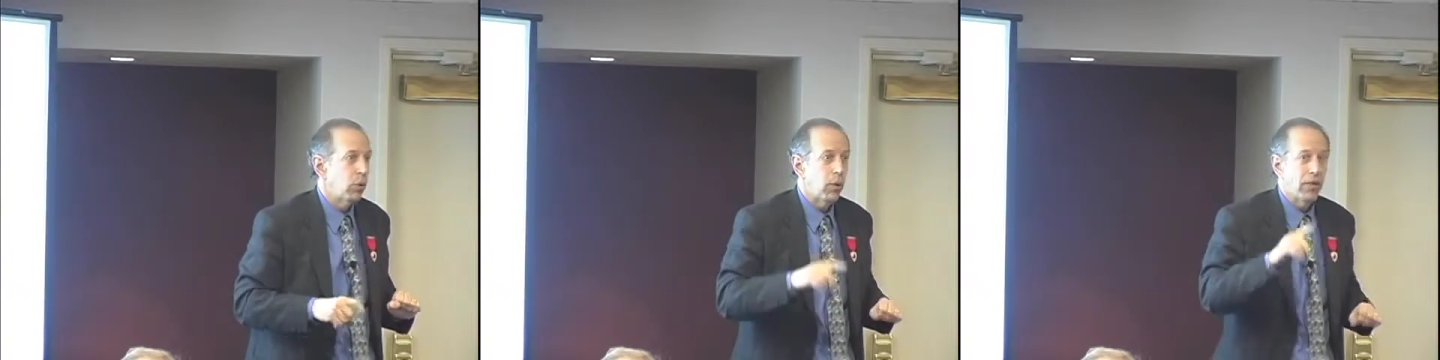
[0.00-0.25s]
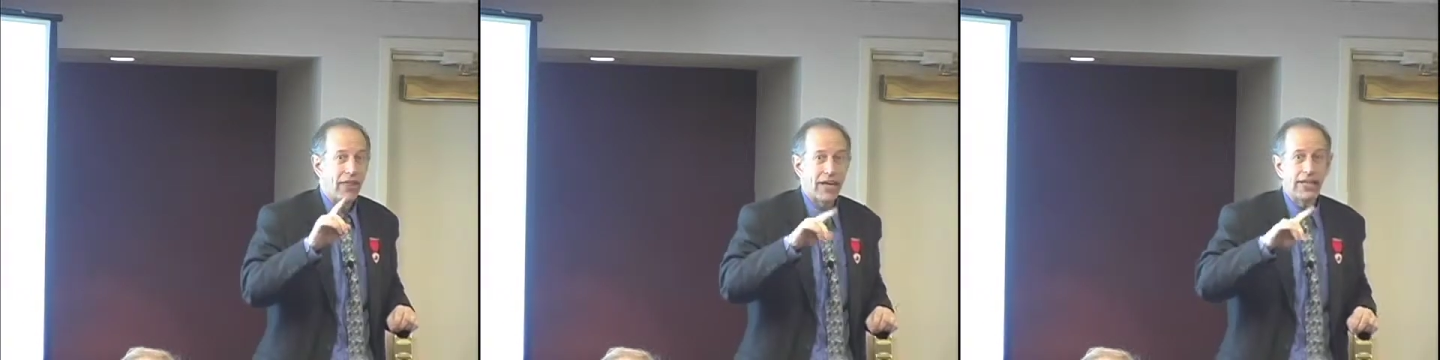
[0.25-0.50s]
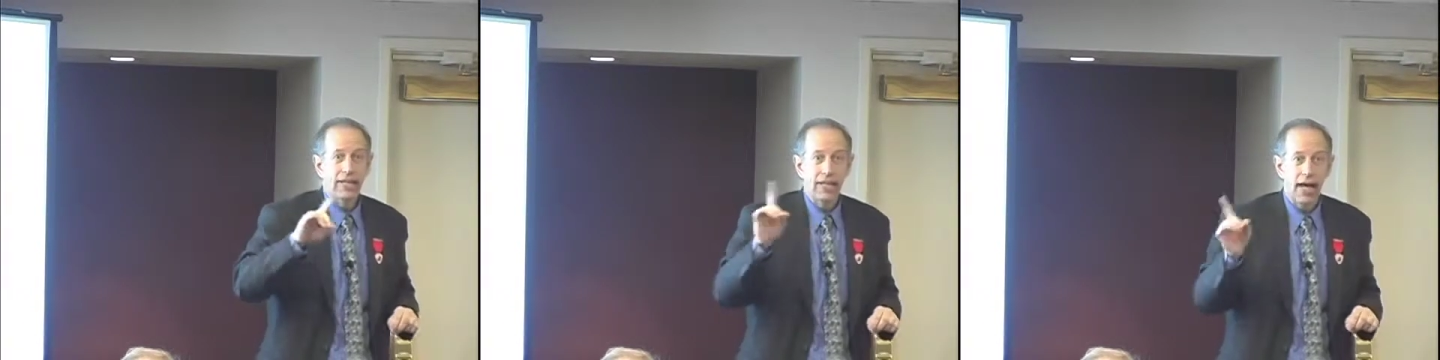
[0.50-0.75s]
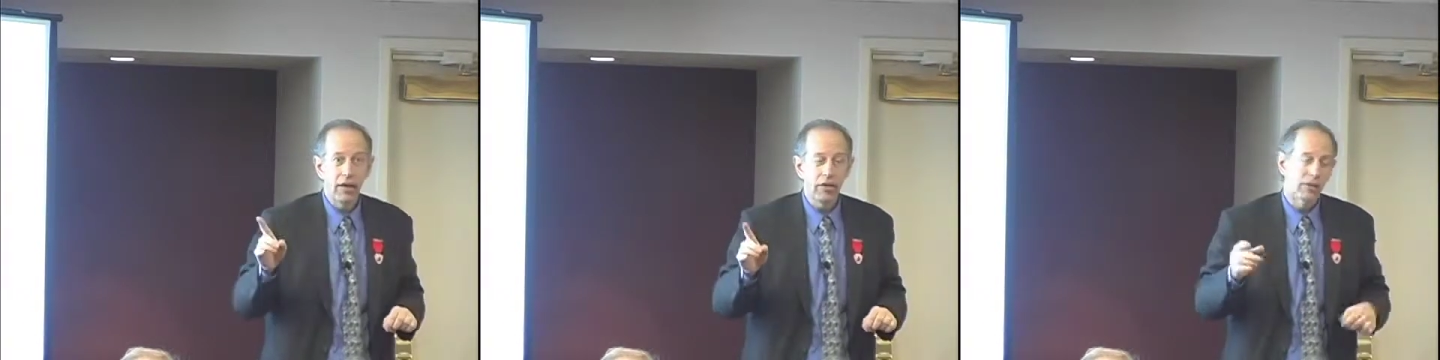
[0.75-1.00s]
When they can
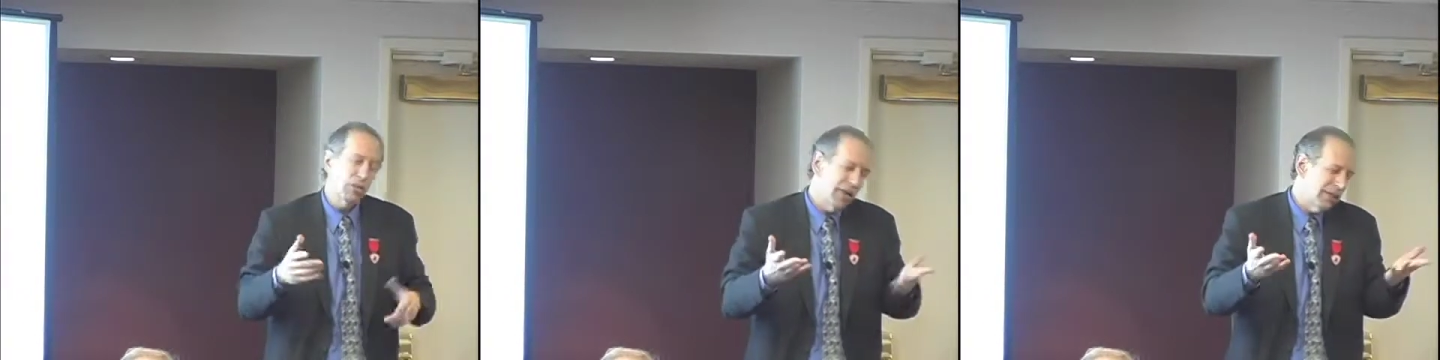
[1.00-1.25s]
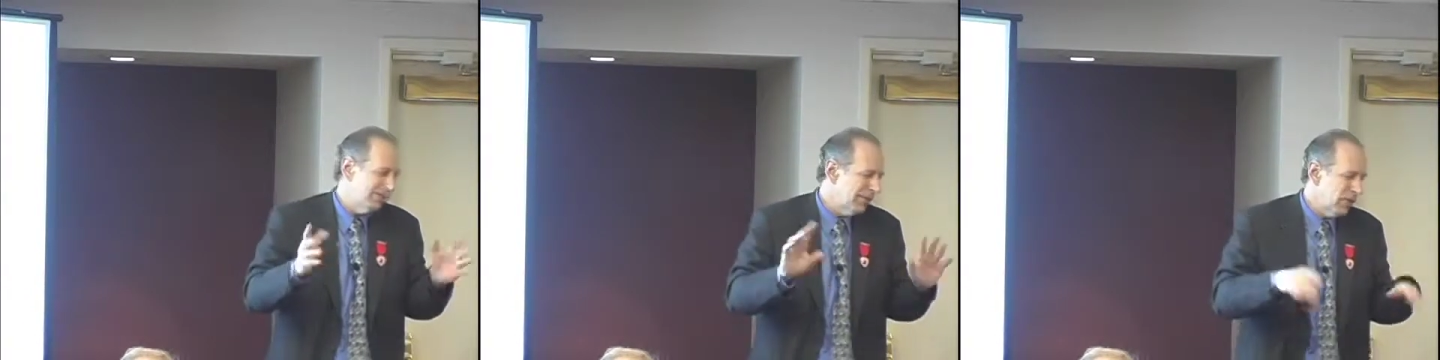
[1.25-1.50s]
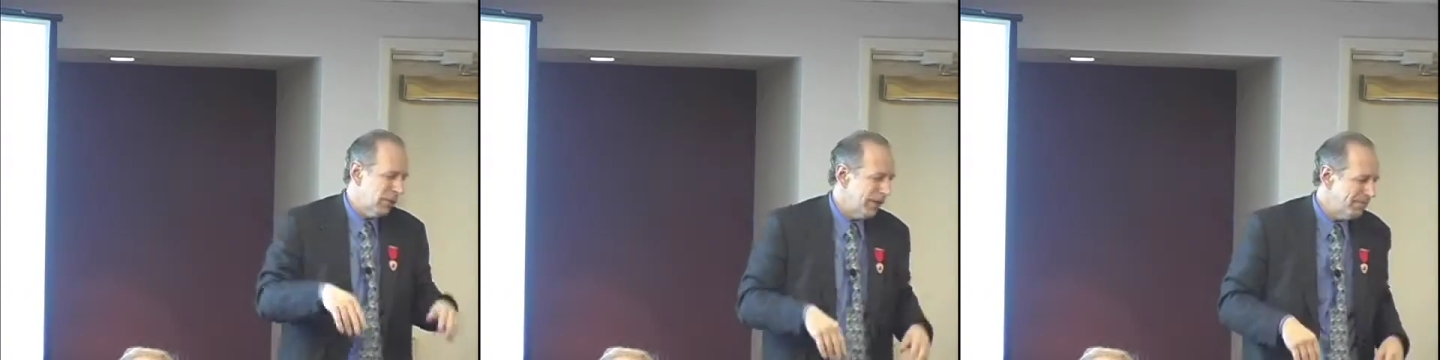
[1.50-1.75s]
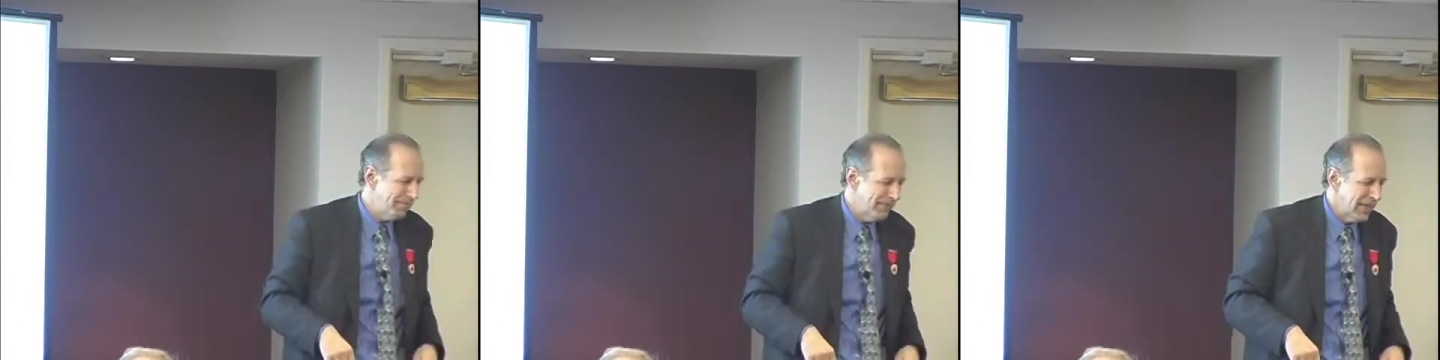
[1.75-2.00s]
calculate, well, you know what?